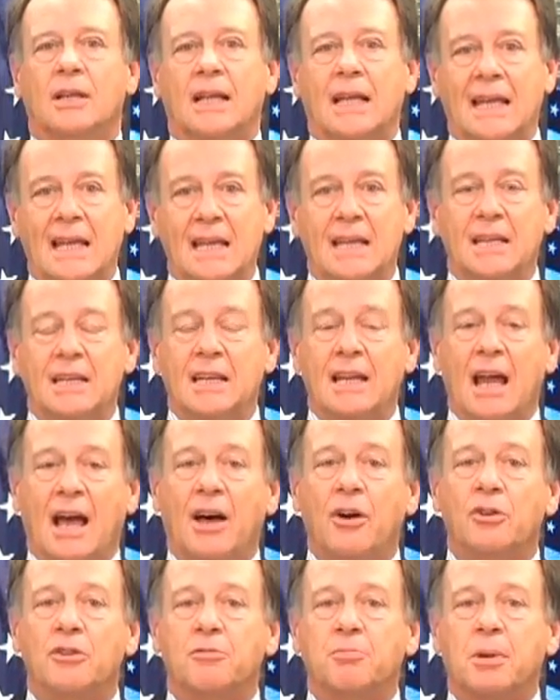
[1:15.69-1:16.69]
in and
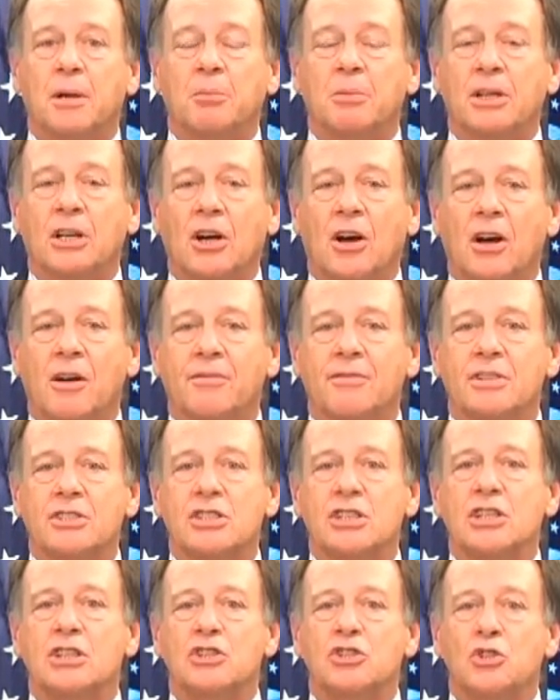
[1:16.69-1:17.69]
out of public office
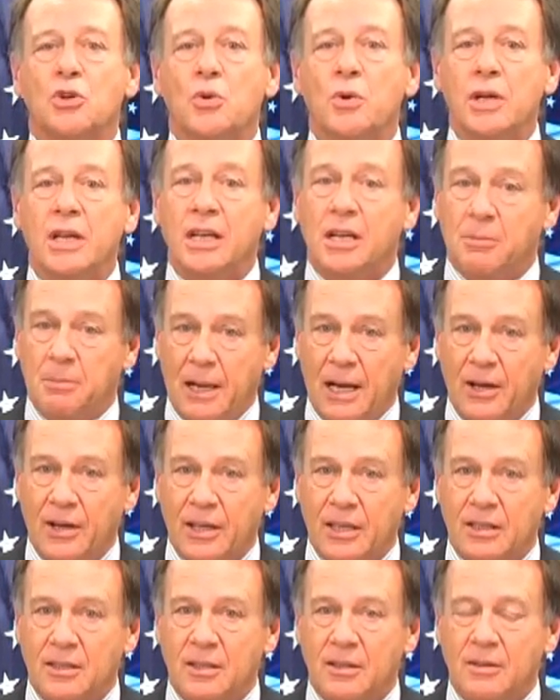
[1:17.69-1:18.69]
doing about
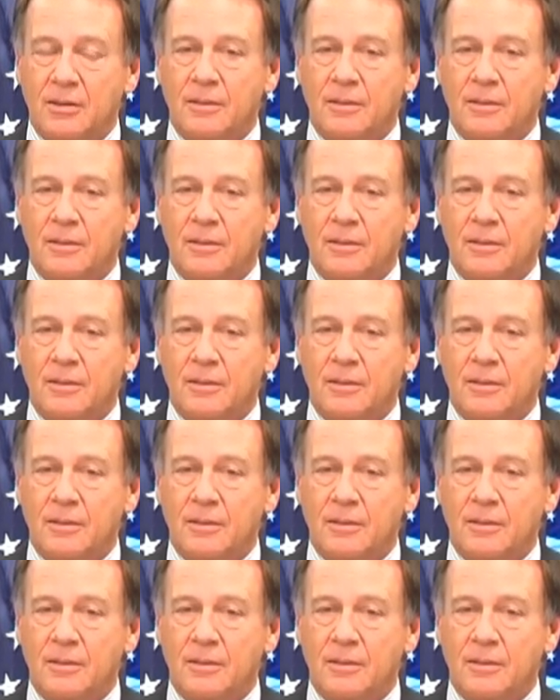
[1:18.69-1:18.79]
it?